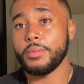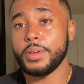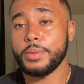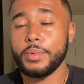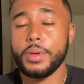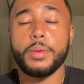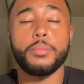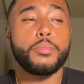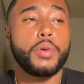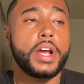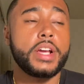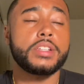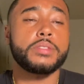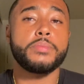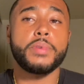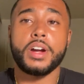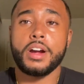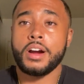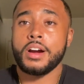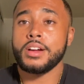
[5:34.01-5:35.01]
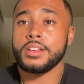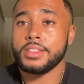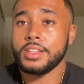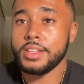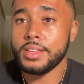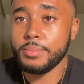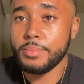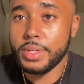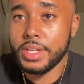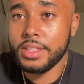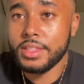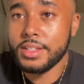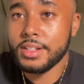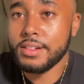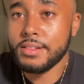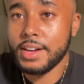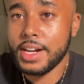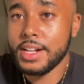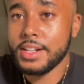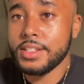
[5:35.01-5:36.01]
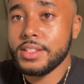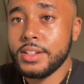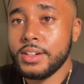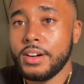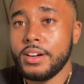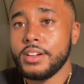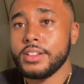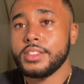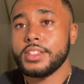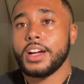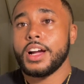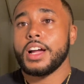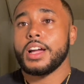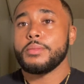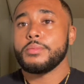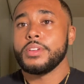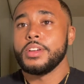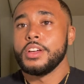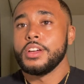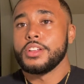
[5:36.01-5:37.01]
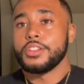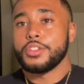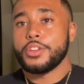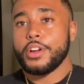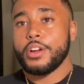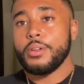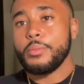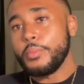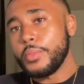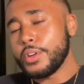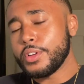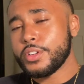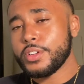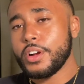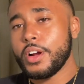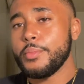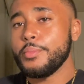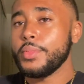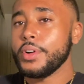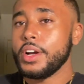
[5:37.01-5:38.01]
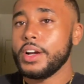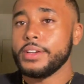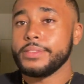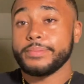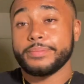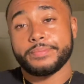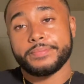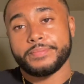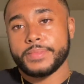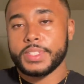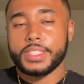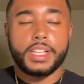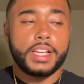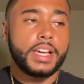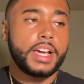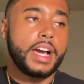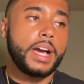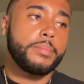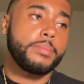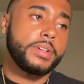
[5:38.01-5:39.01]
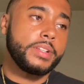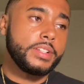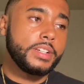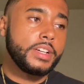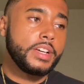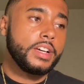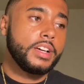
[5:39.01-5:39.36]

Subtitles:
It breaks my heart that he beat the greatest of all time, Gerald Mearshart, but it happened.